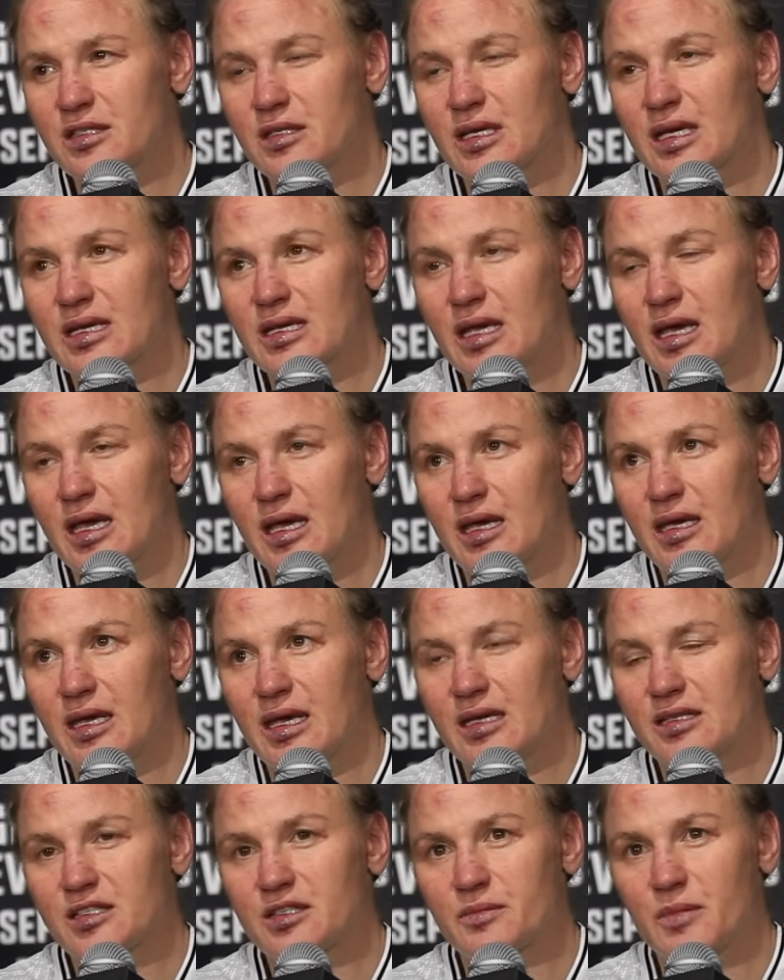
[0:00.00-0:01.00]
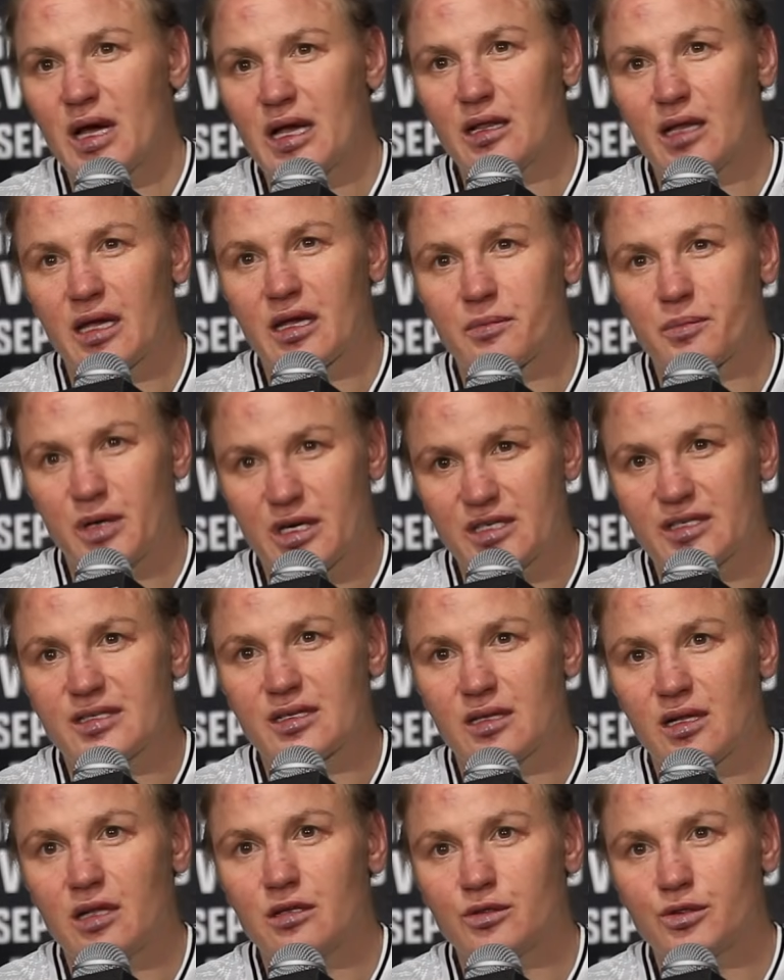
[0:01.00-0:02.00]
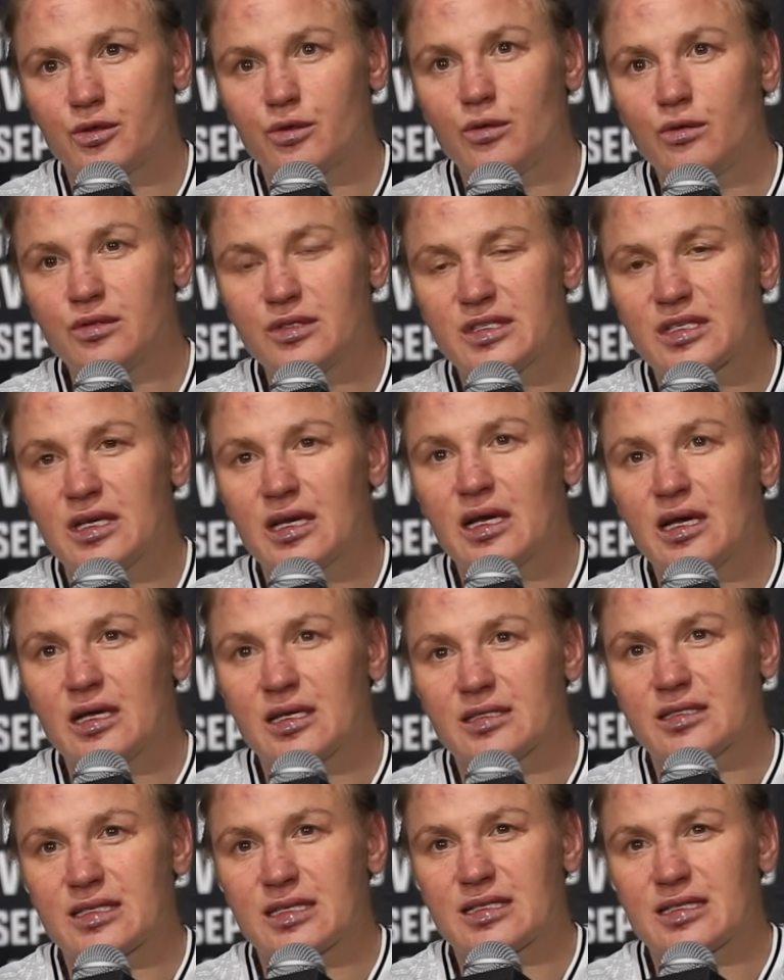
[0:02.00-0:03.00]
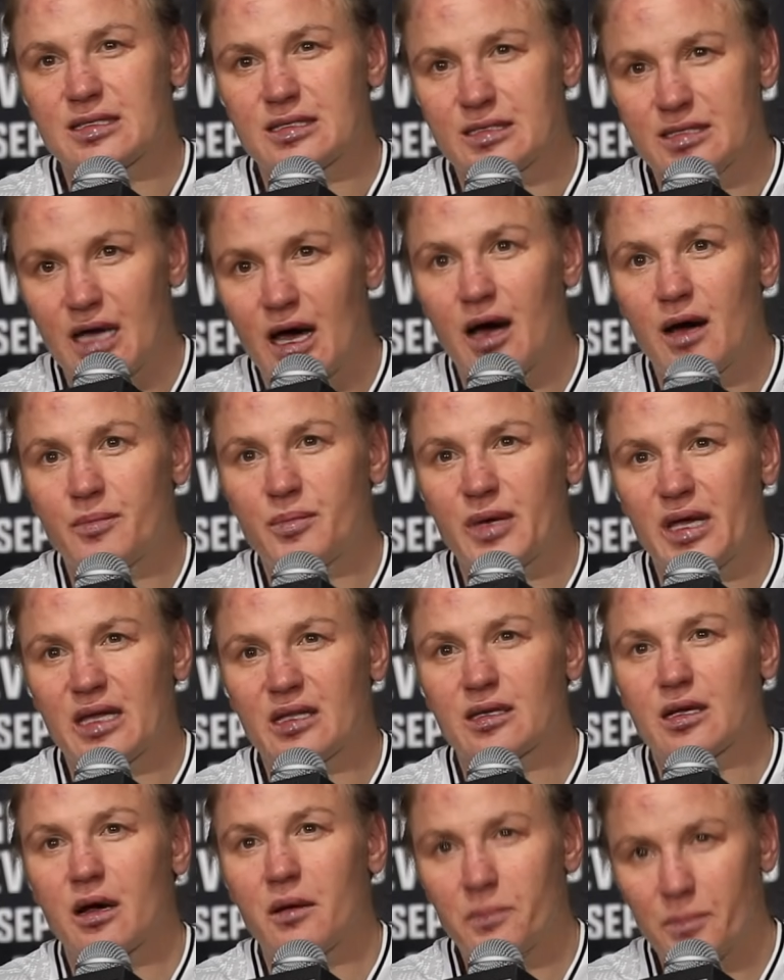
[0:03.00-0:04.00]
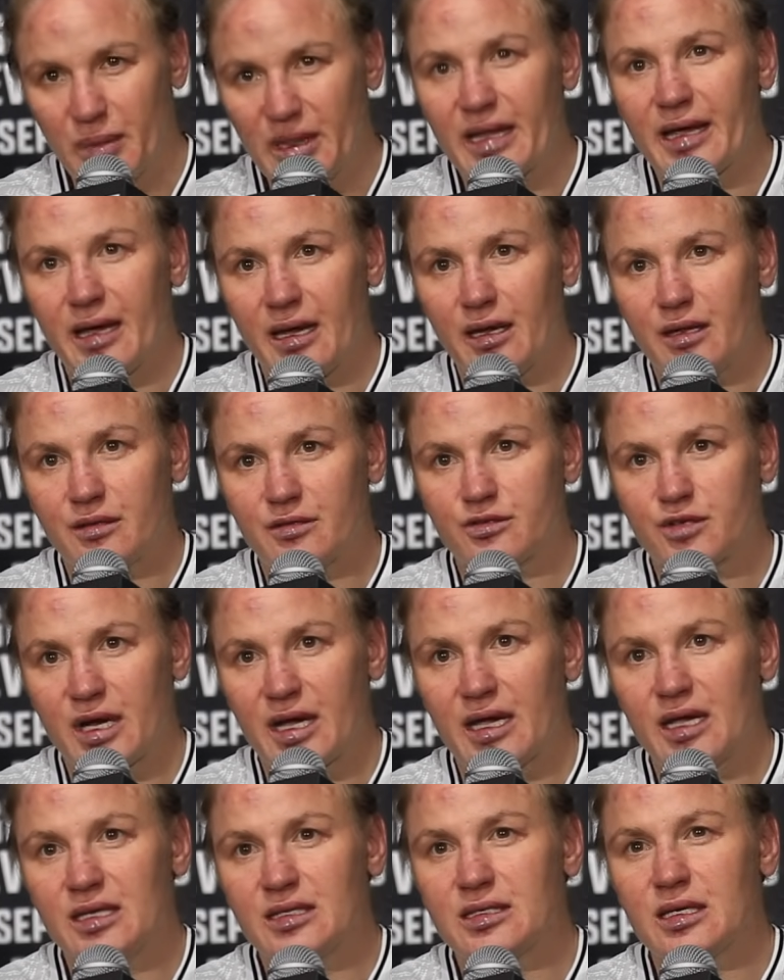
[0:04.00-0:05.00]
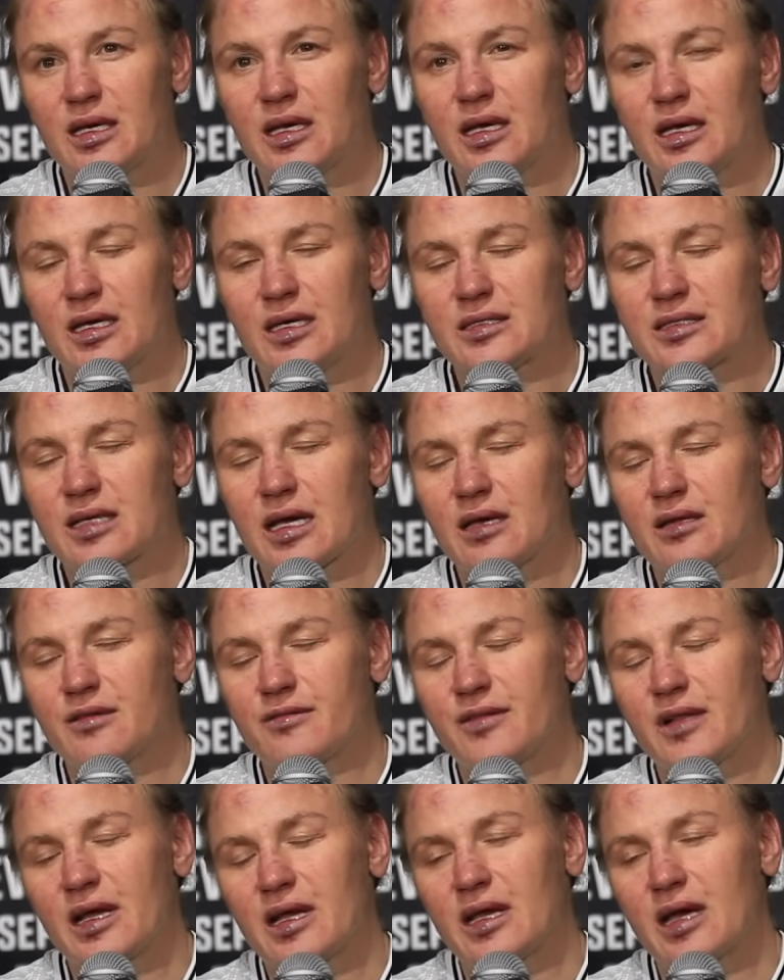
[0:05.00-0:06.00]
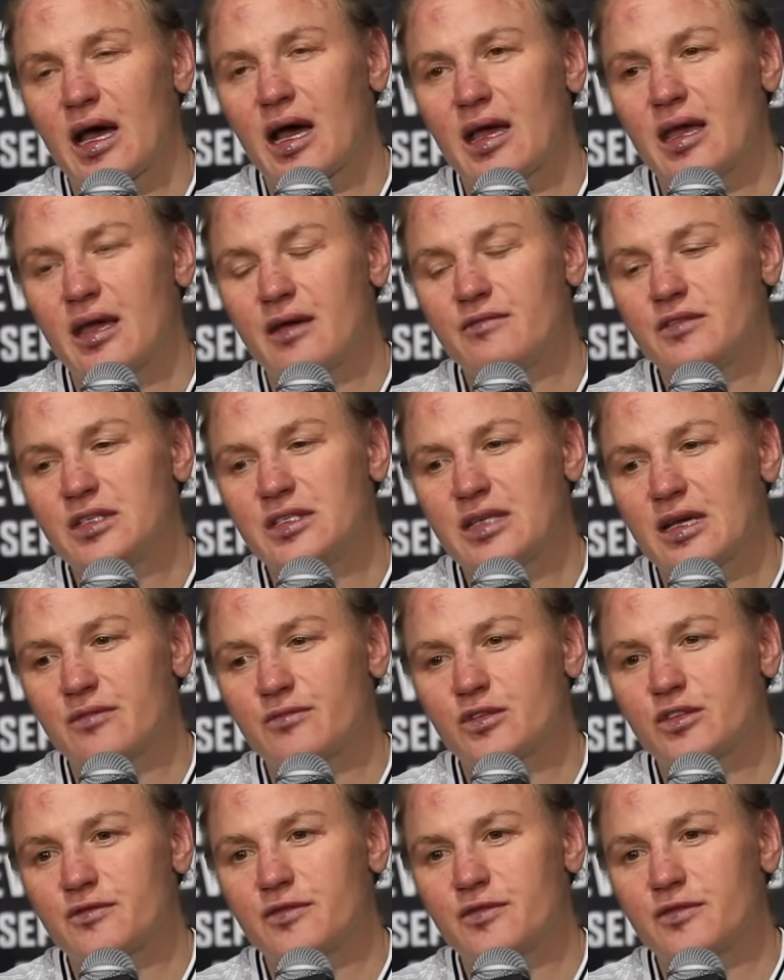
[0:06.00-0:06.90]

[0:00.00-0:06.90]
against my like personal rules that stop and complain, right? It's kind of like I every time was